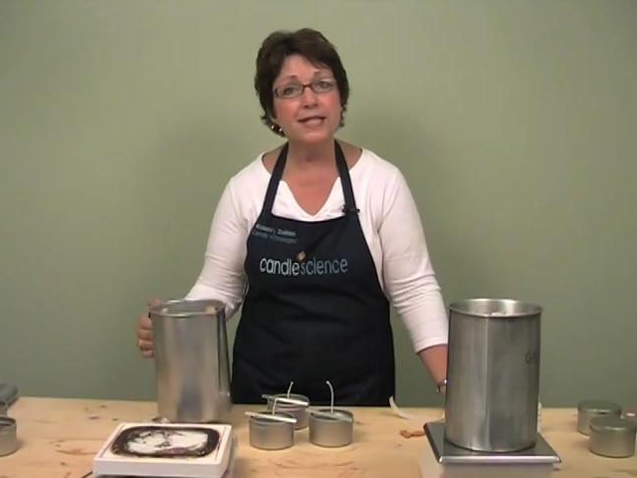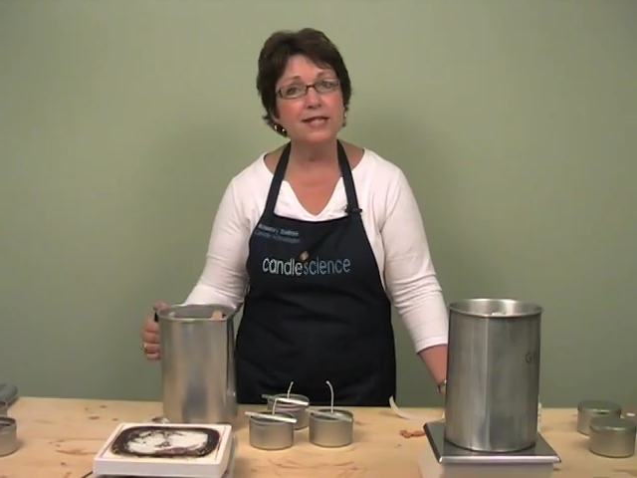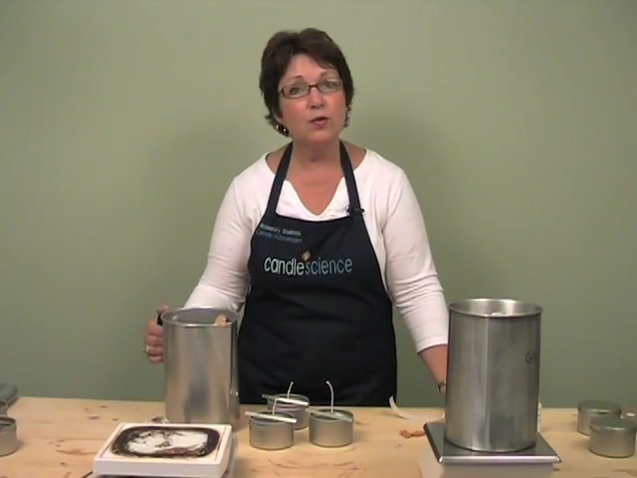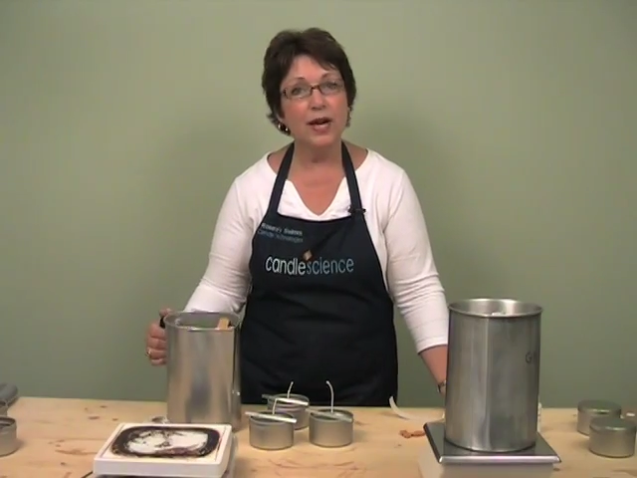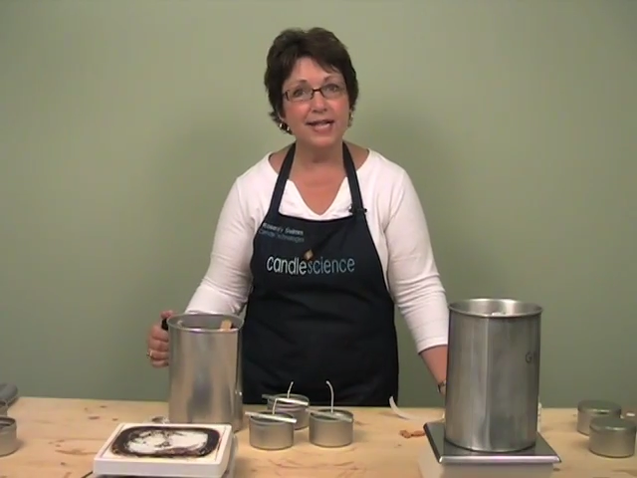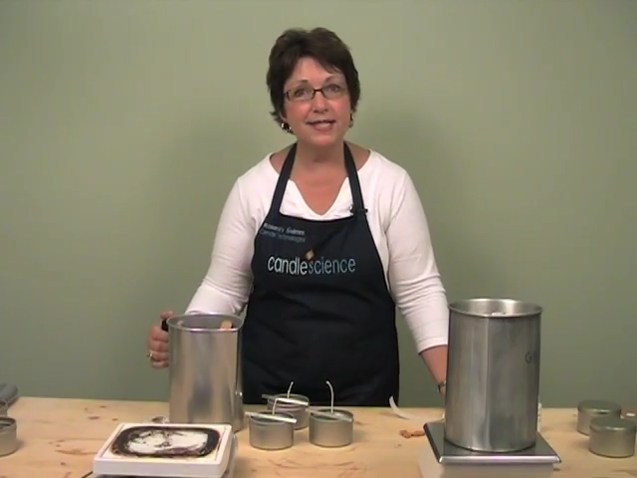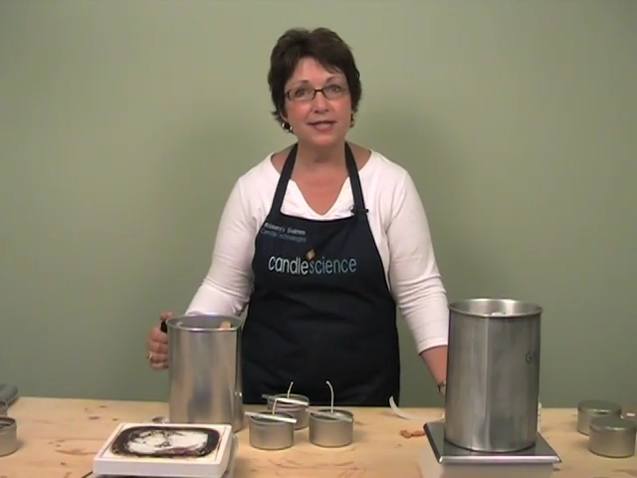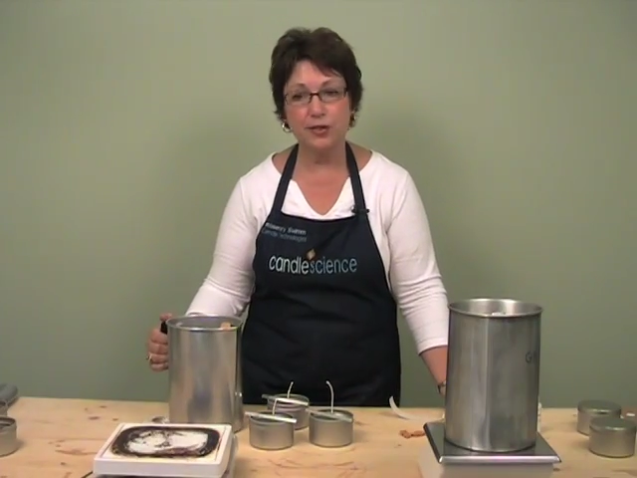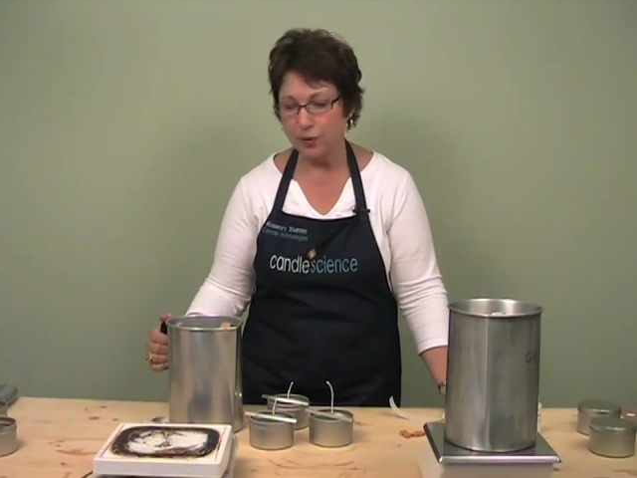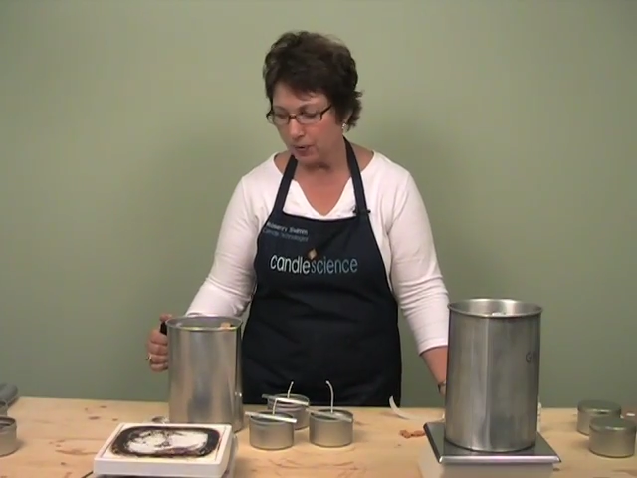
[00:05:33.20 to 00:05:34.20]
the wax is
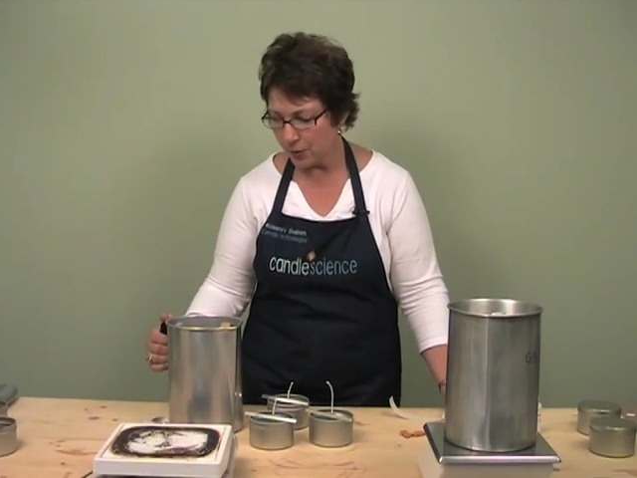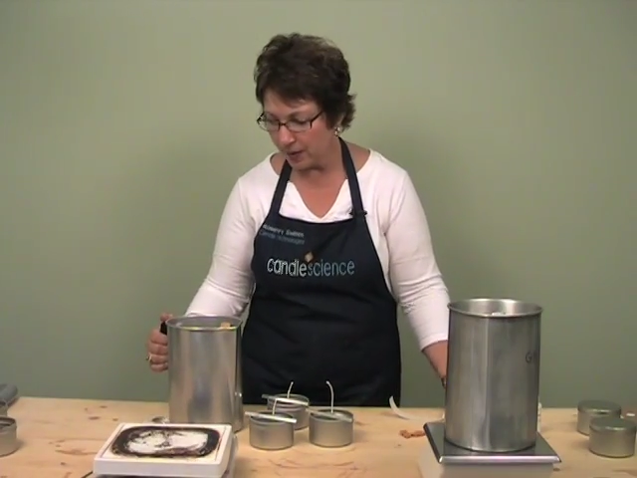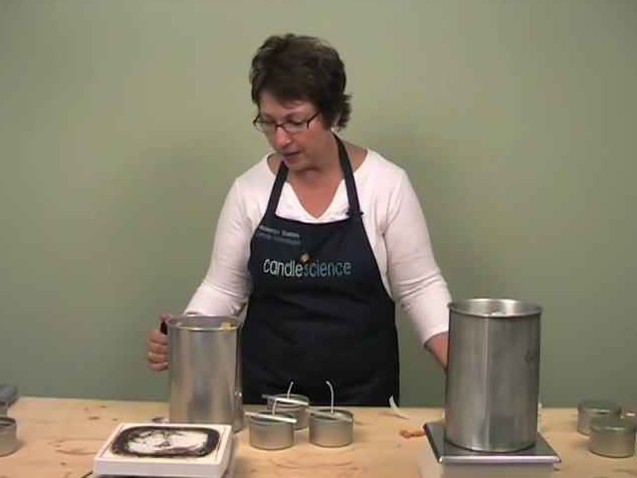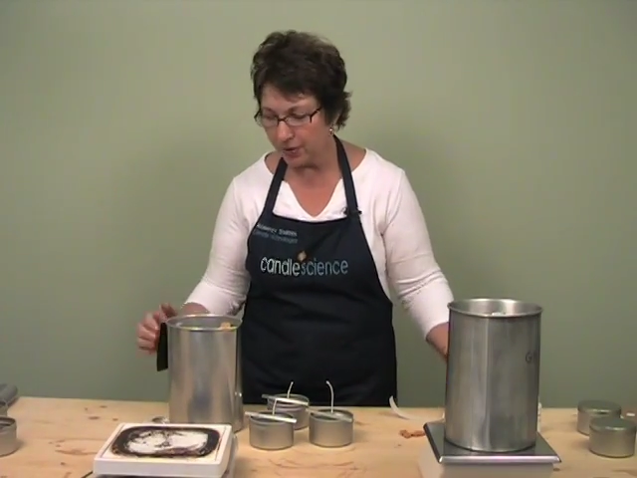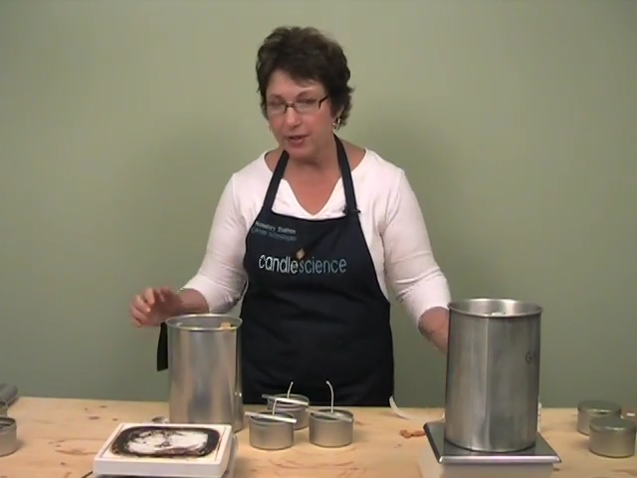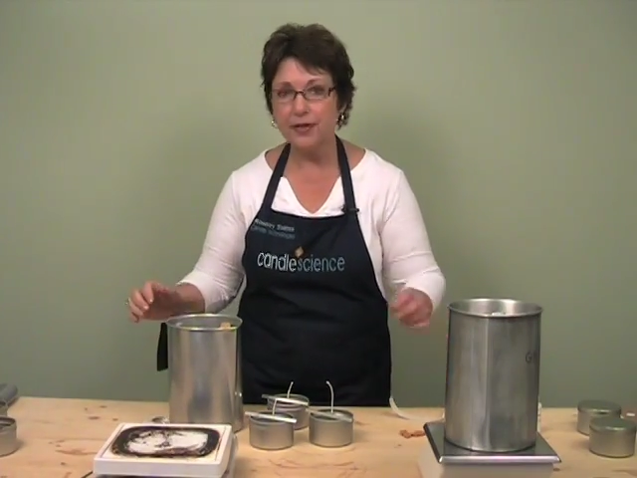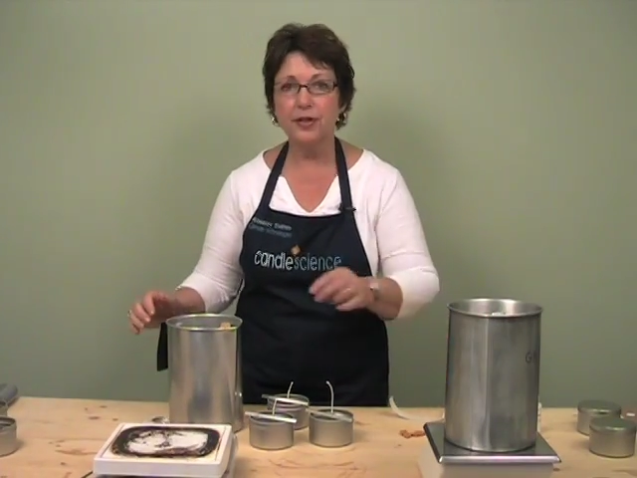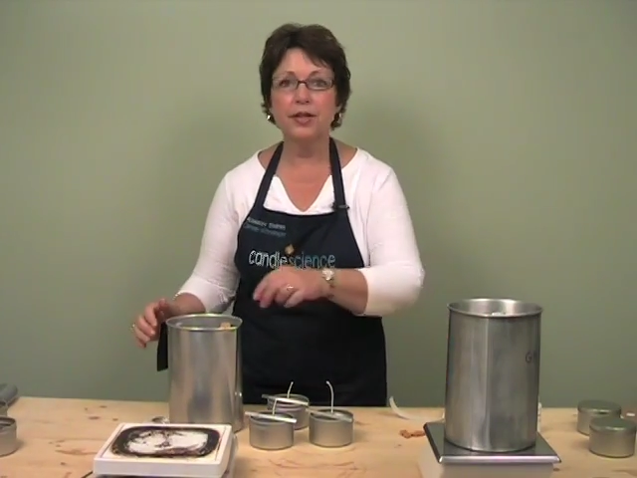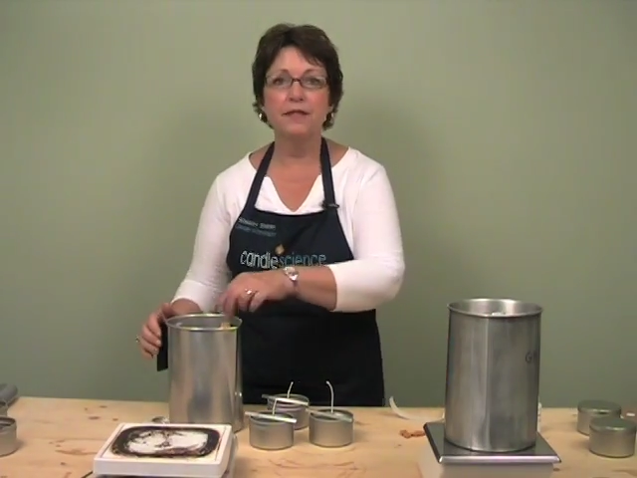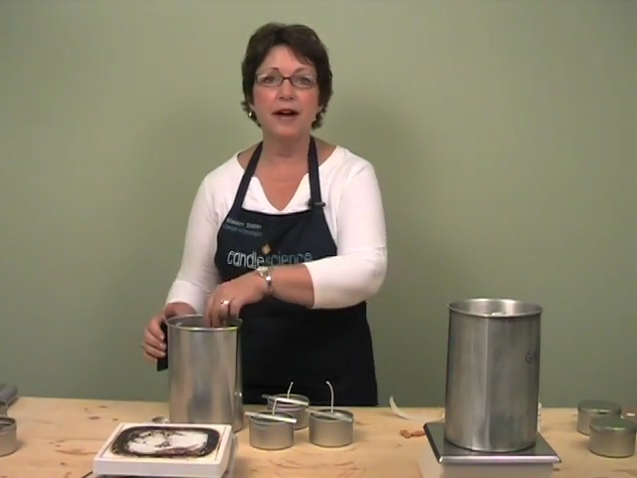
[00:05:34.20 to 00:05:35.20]
cooled to
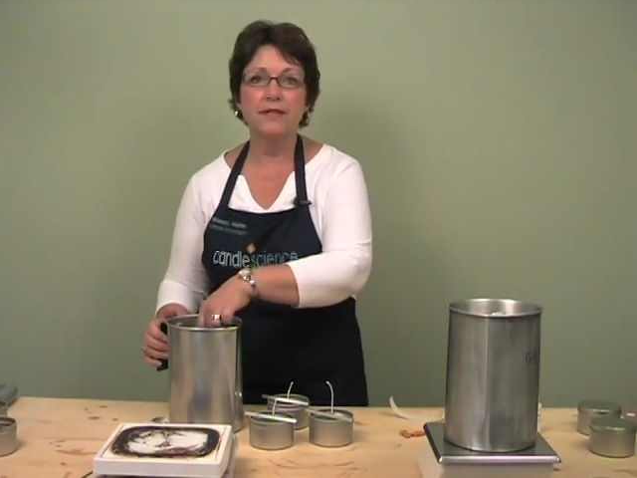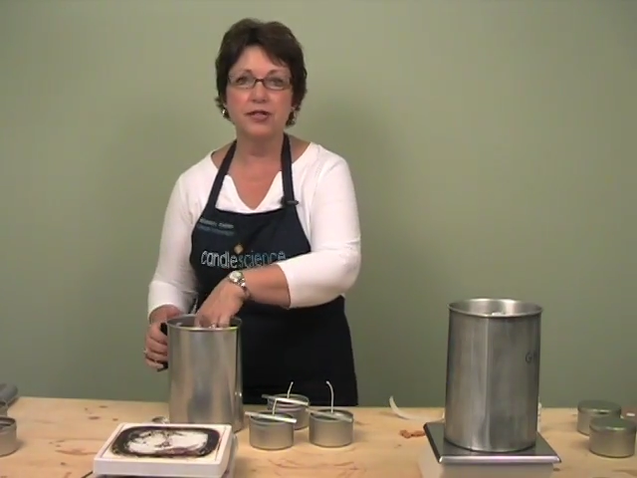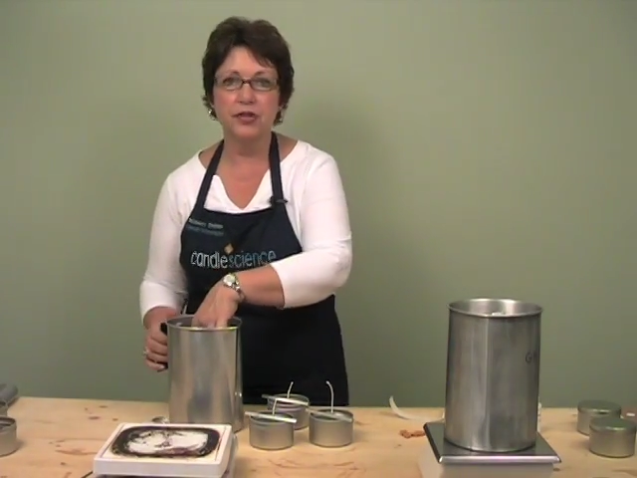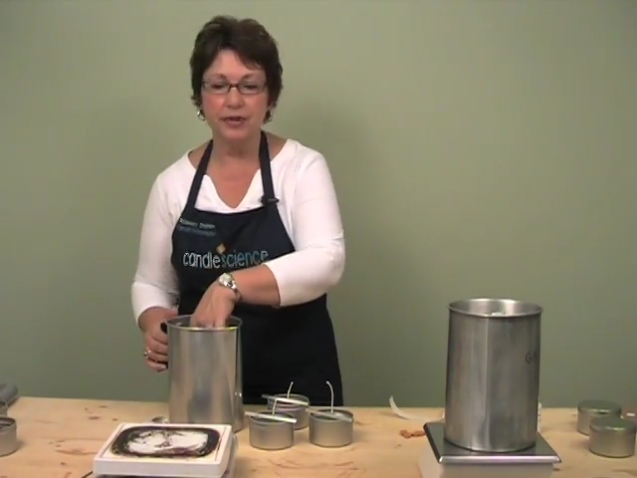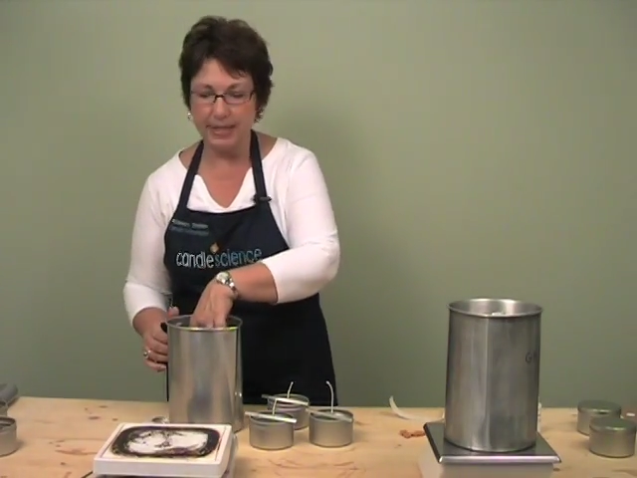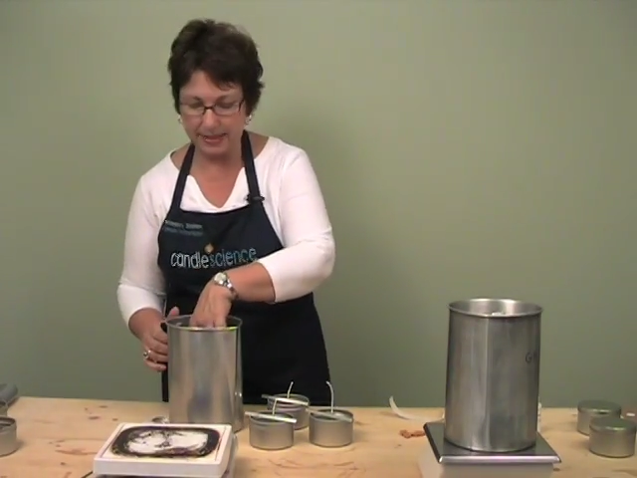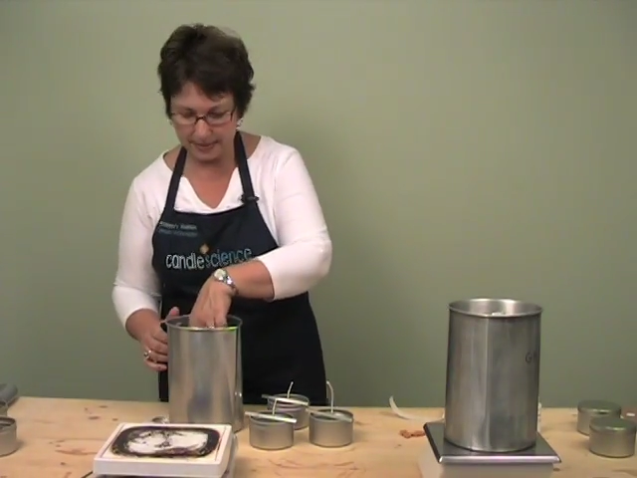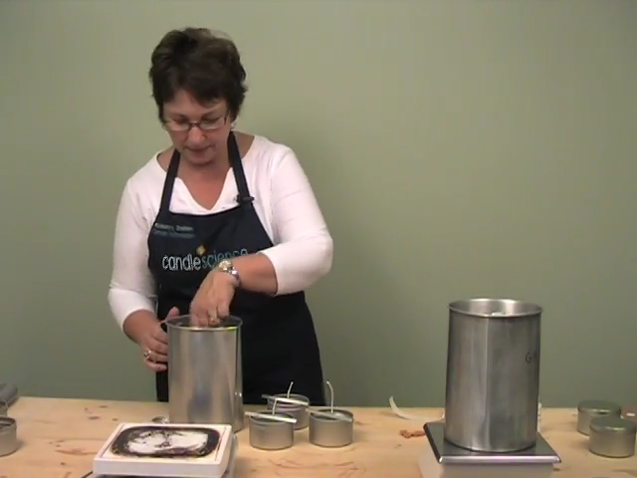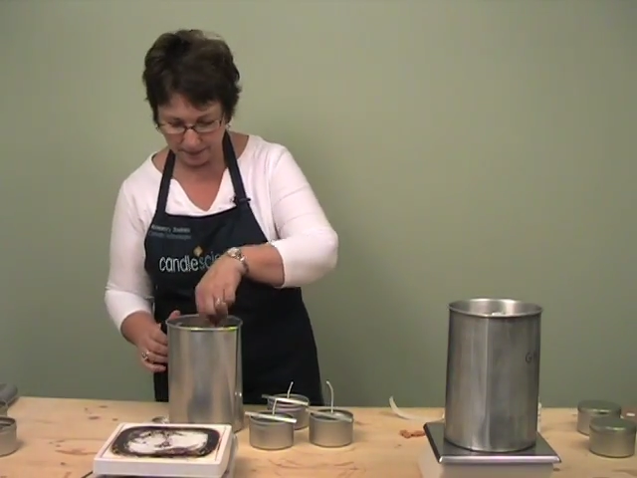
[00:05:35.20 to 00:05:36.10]
135 degrees,